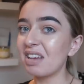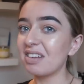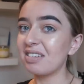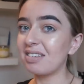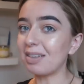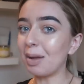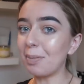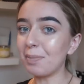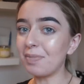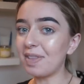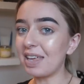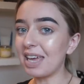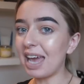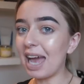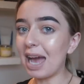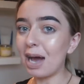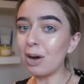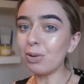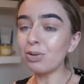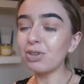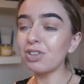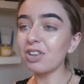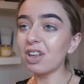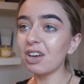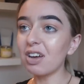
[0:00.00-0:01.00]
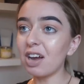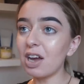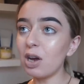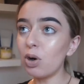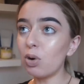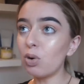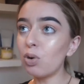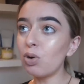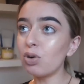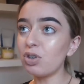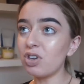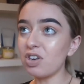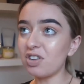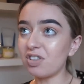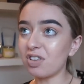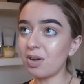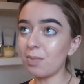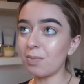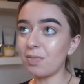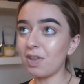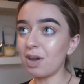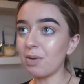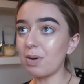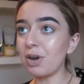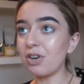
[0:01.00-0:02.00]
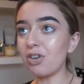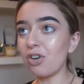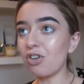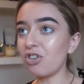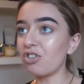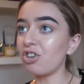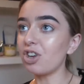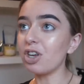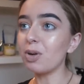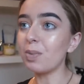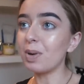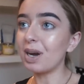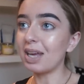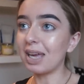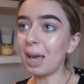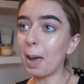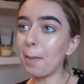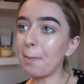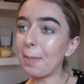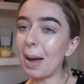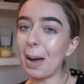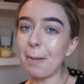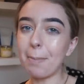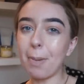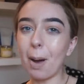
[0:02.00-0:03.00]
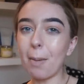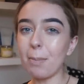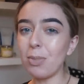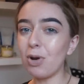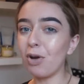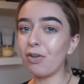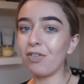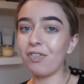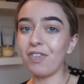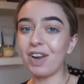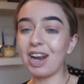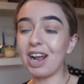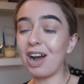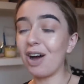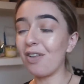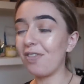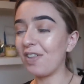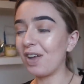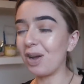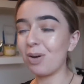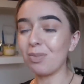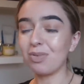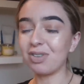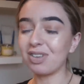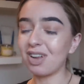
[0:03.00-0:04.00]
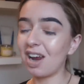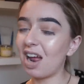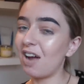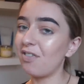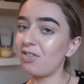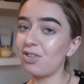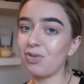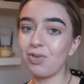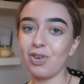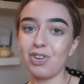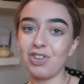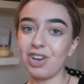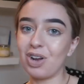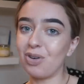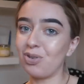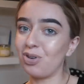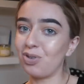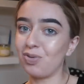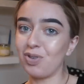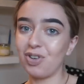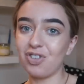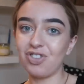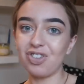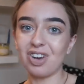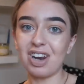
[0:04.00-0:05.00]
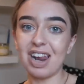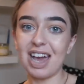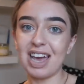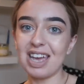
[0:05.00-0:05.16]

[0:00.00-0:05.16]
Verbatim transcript: something else like I ordered something which I'll show you when I get back I'm not feeling I think I'm just gonna have to run down to Rushden